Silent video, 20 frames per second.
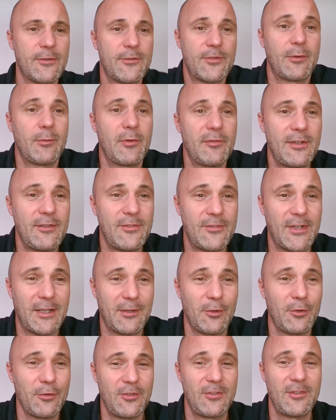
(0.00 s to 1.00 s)
And some of these
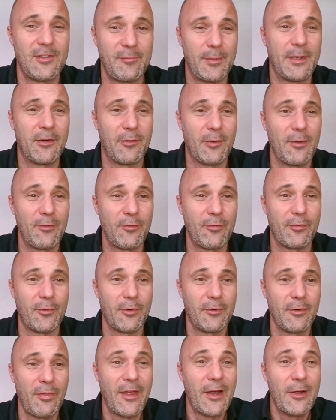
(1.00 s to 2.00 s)
technologies have been around
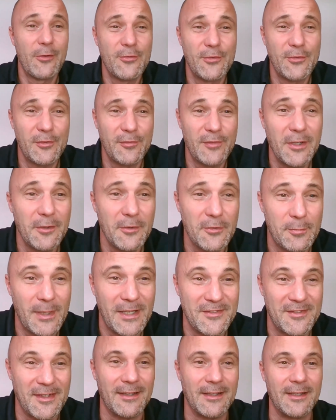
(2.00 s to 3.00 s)
for thousands of years,
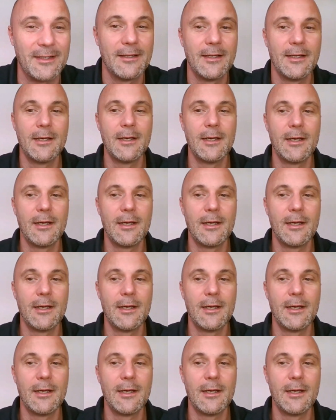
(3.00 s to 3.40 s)
basically.